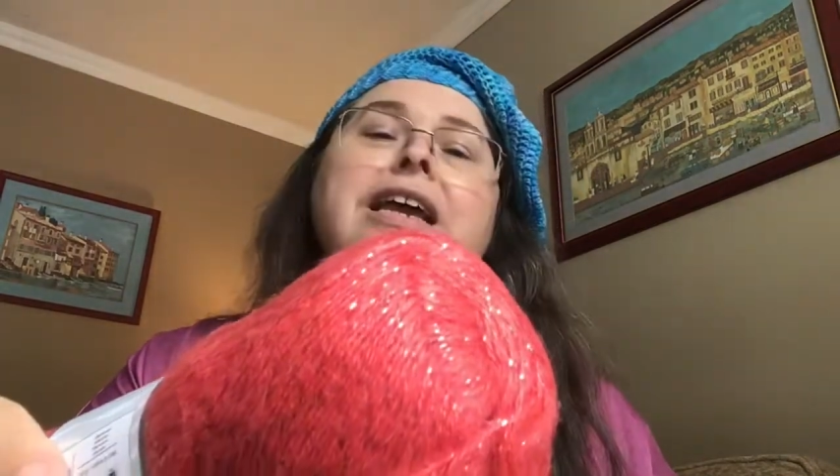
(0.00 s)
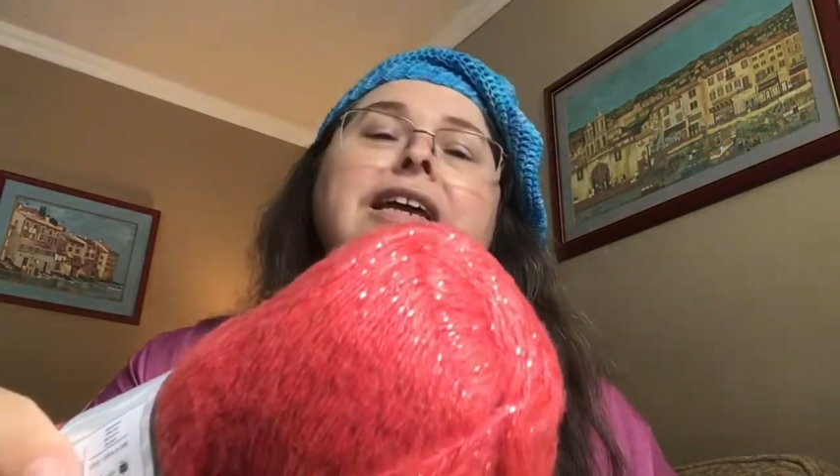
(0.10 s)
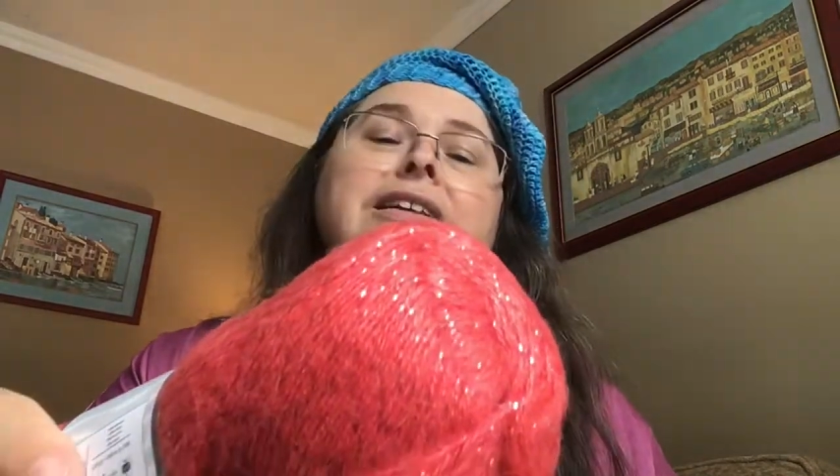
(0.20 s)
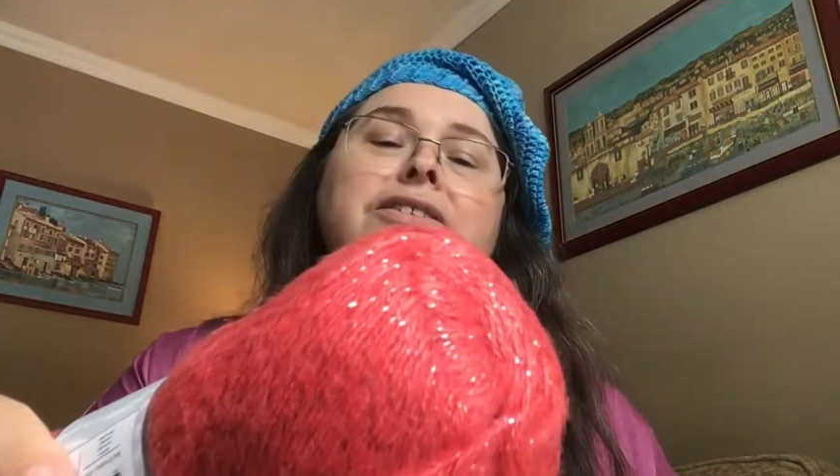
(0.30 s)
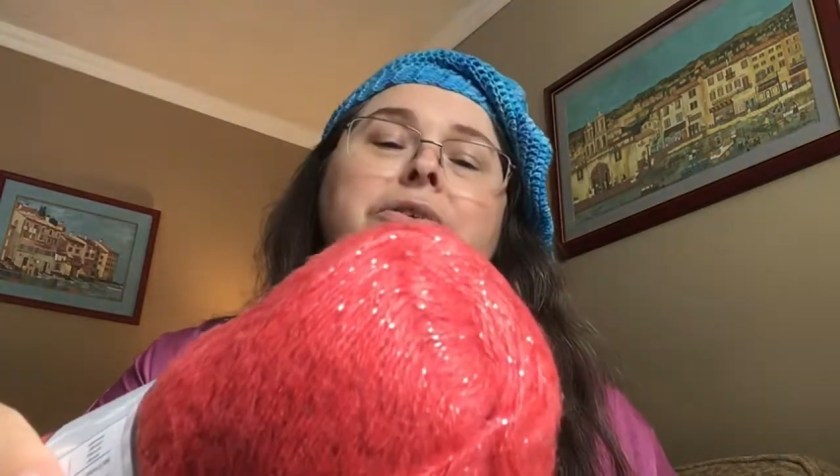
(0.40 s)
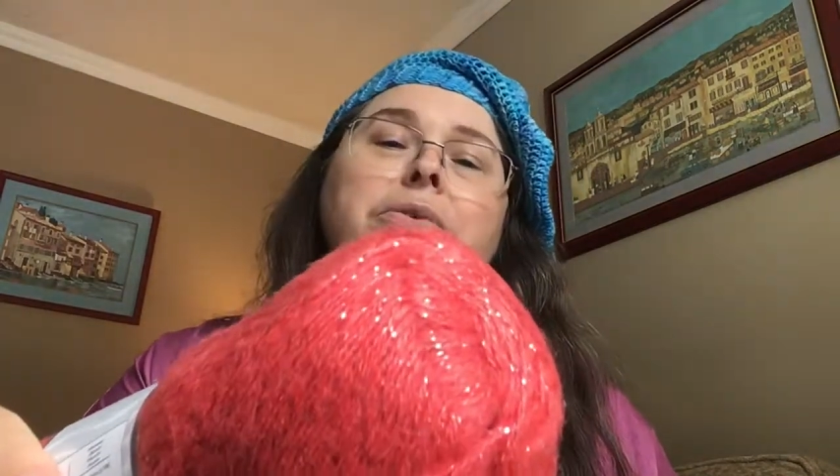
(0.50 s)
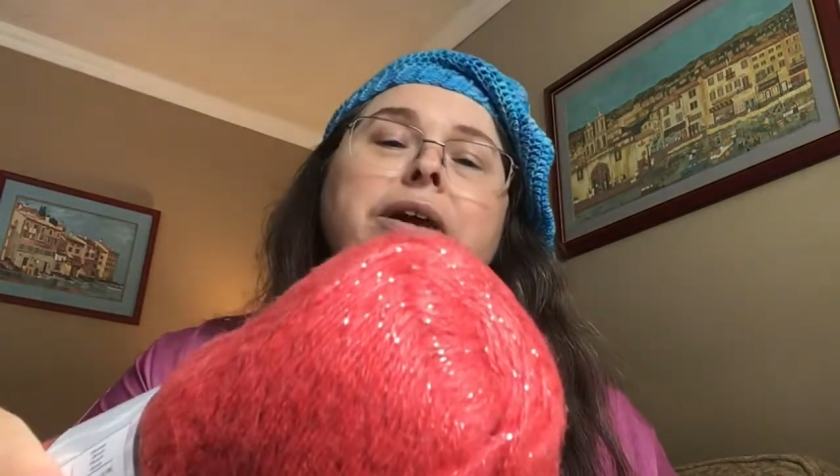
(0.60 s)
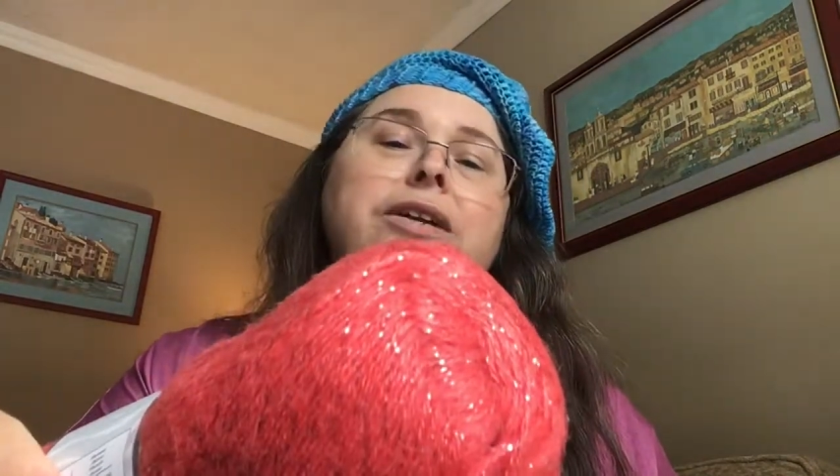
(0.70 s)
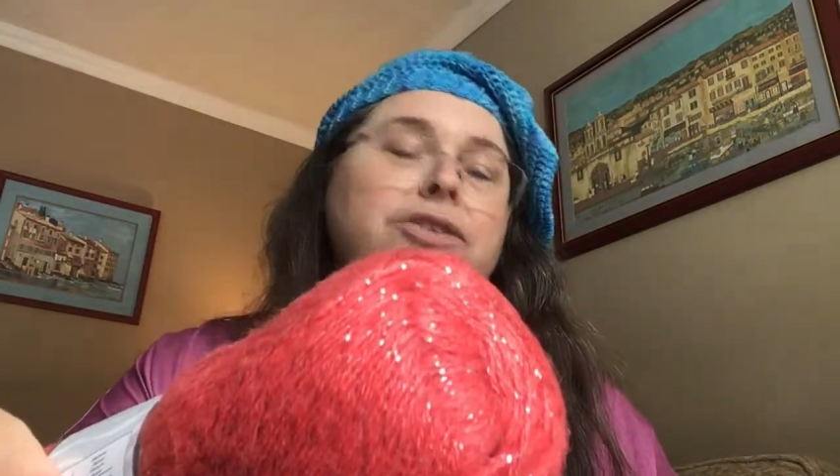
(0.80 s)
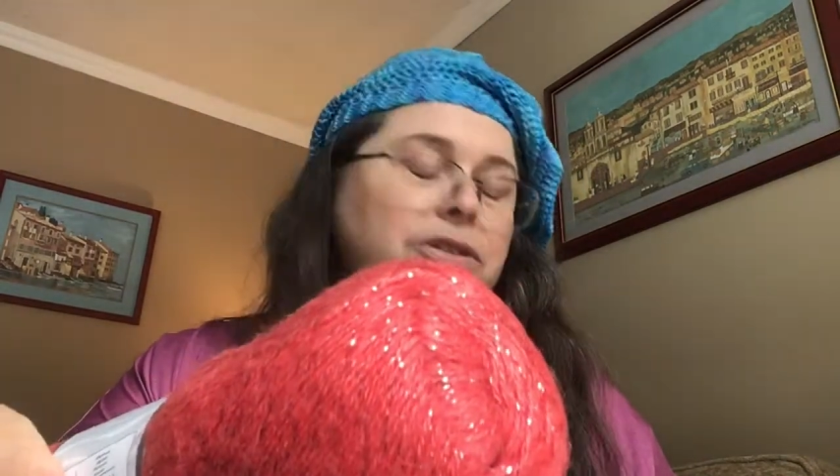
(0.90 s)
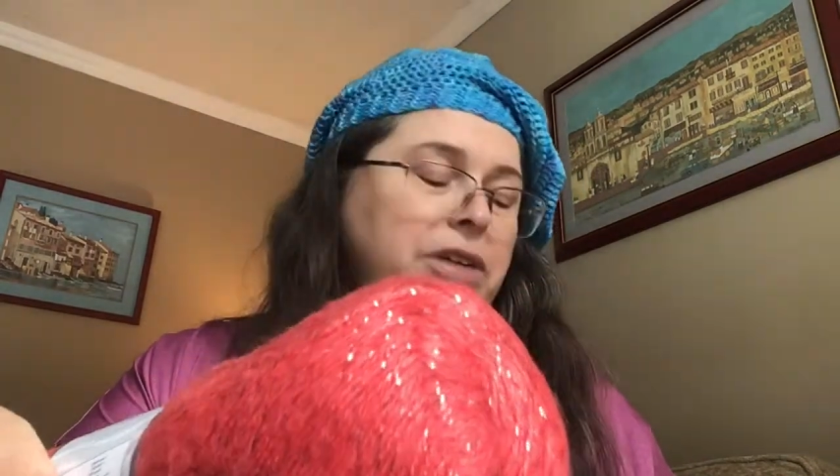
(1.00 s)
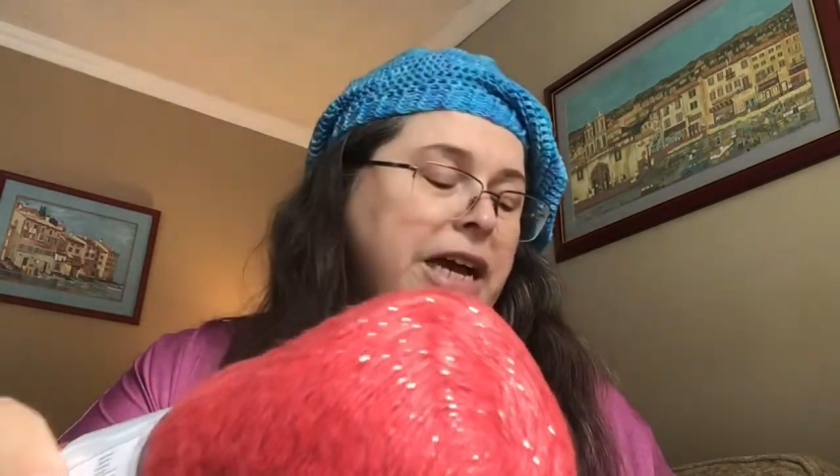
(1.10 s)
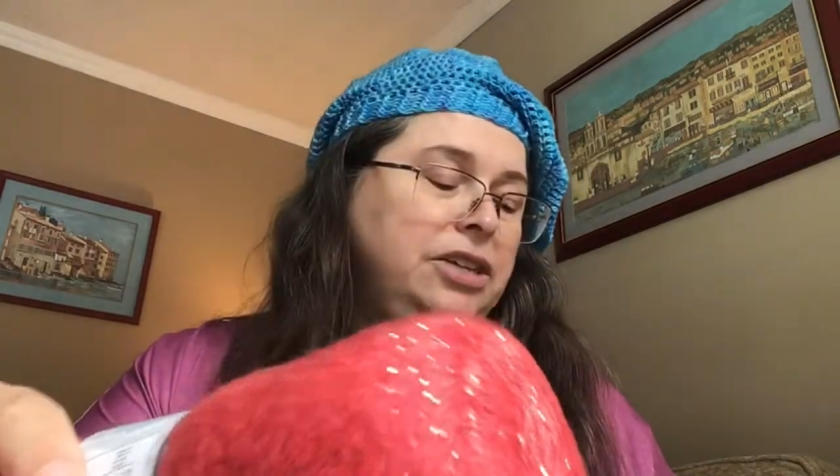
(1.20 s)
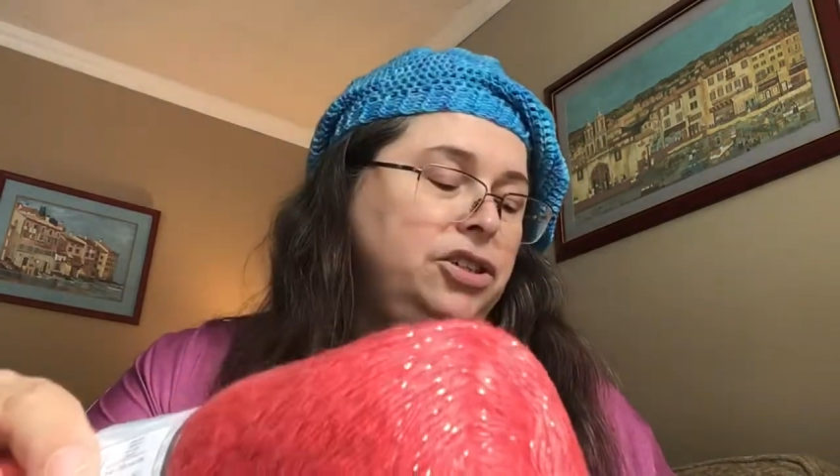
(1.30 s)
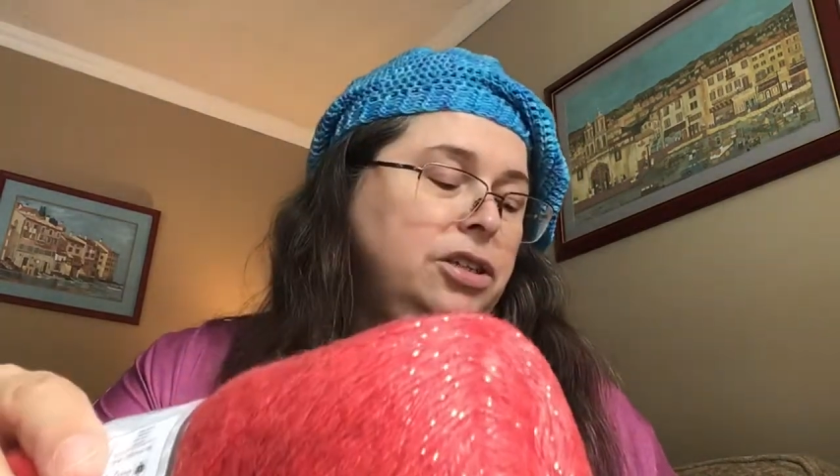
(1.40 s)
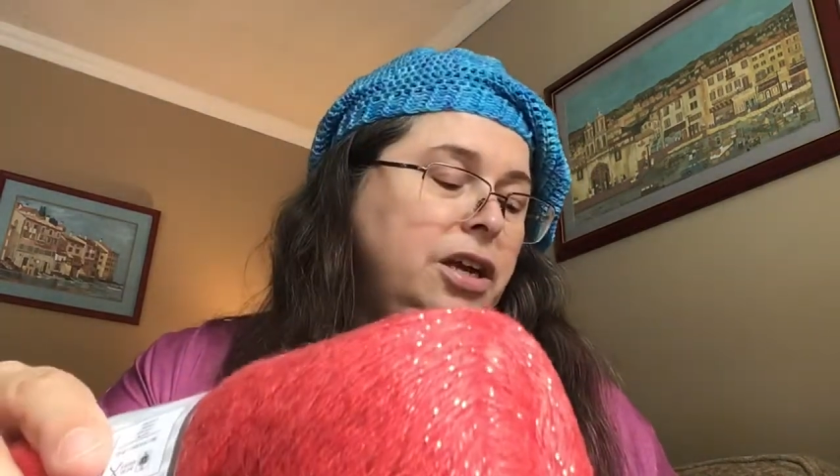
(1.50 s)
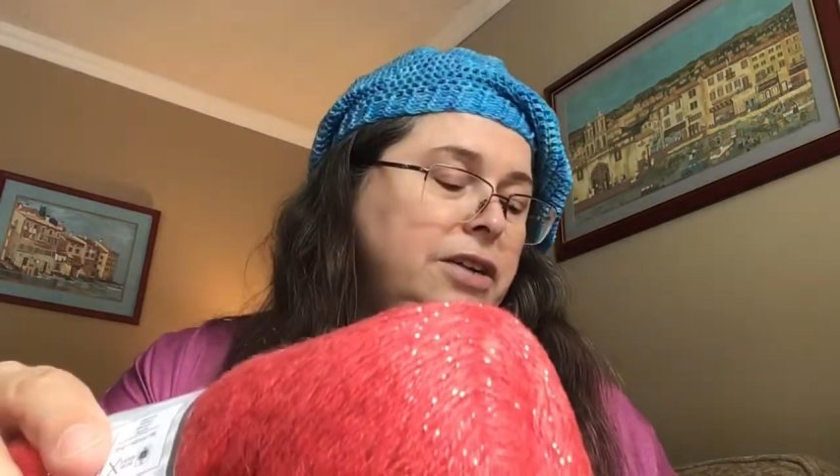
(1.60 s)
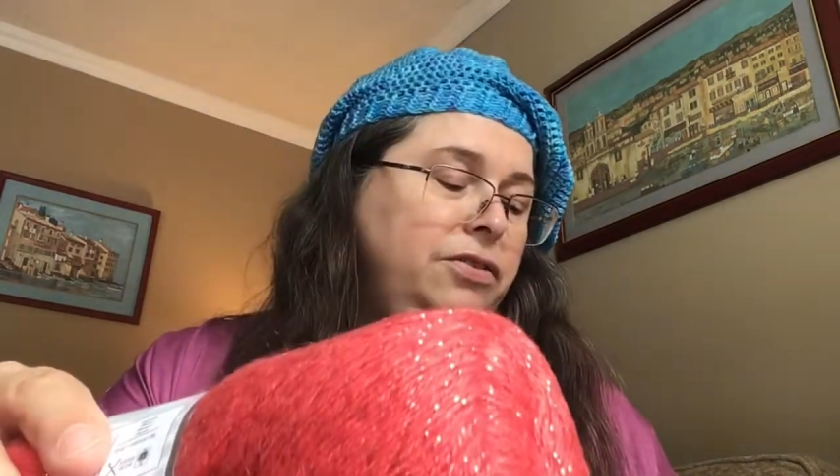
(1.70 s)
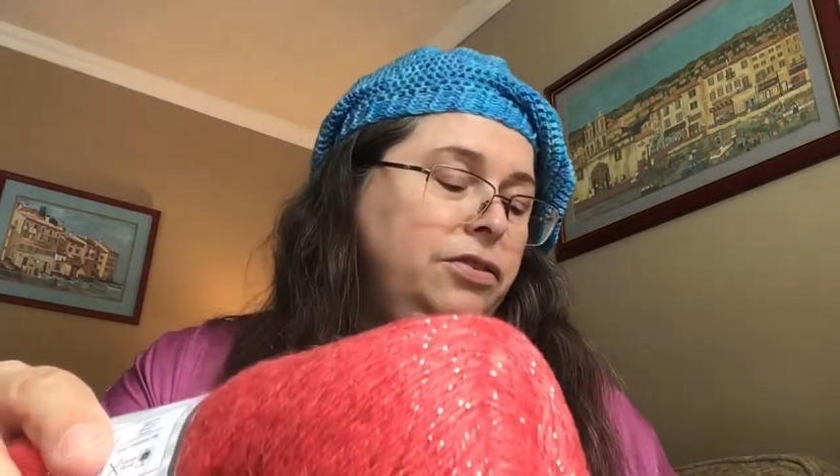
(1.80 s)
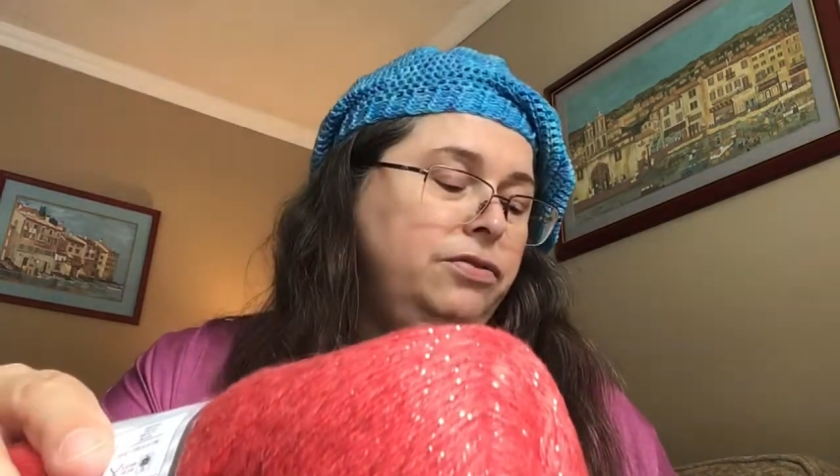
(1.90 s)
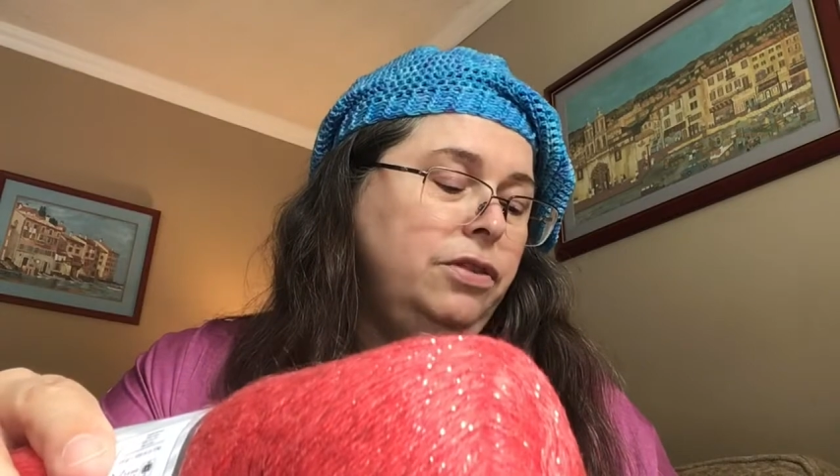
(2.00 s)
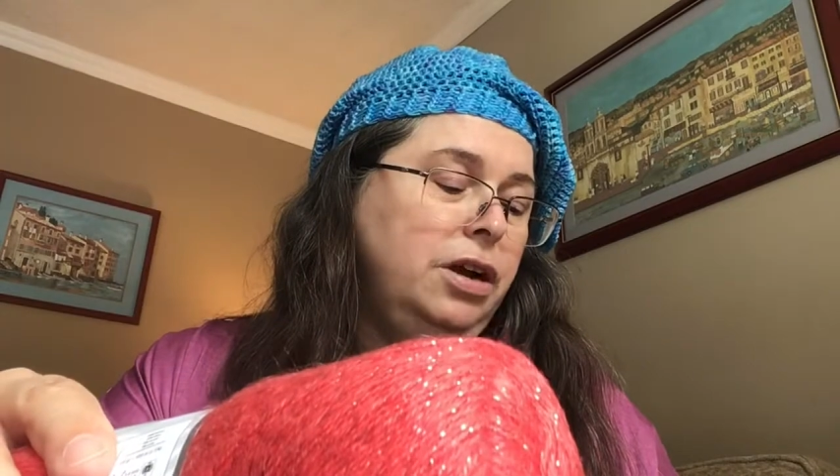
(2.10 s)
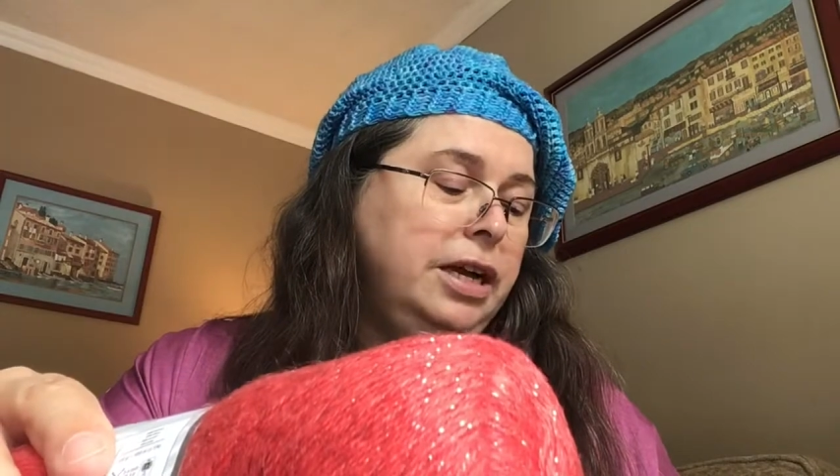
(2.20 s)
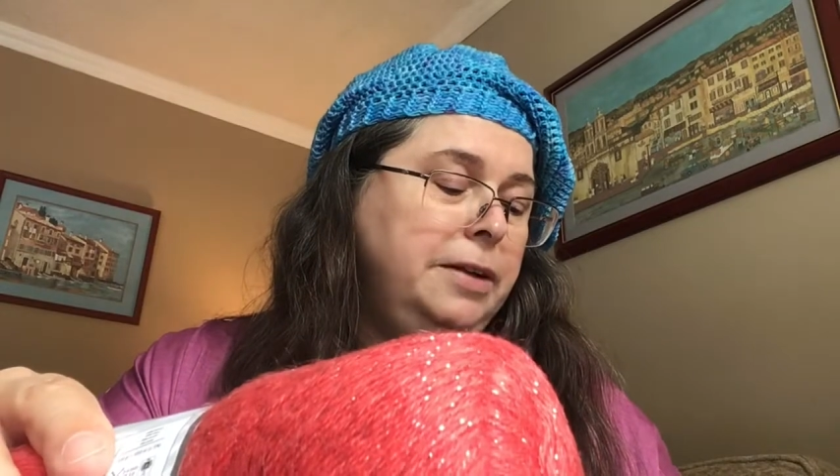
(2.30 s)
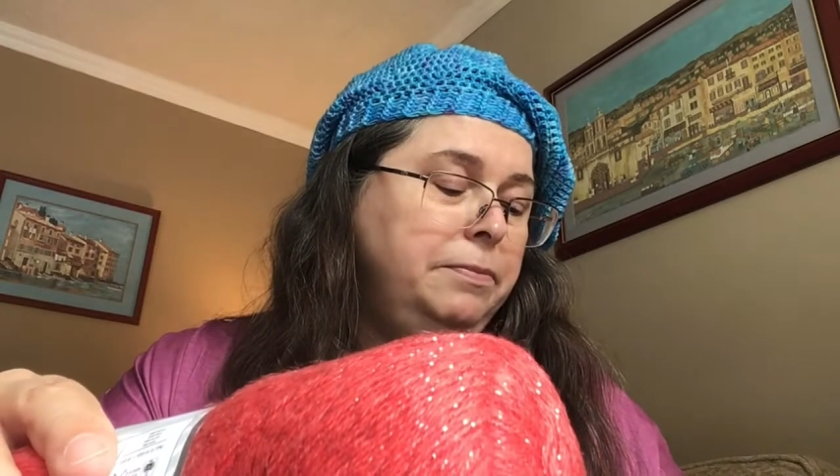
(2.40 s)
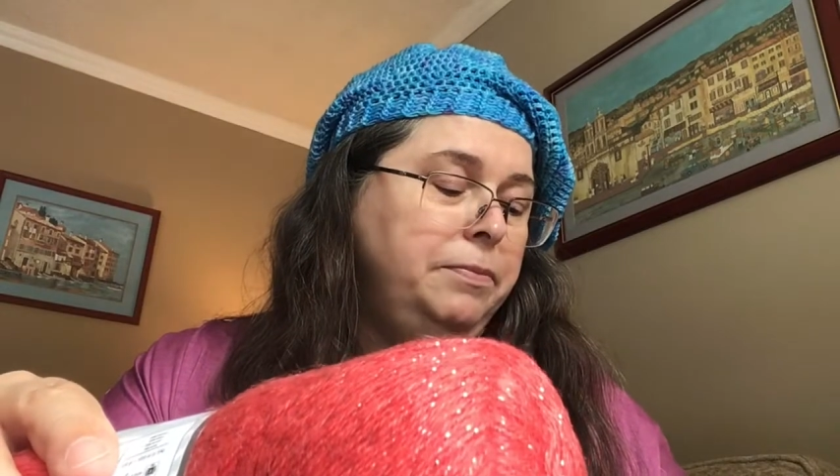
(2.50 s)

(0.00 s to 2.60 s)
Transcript: it's going to catch a lot if you frog it.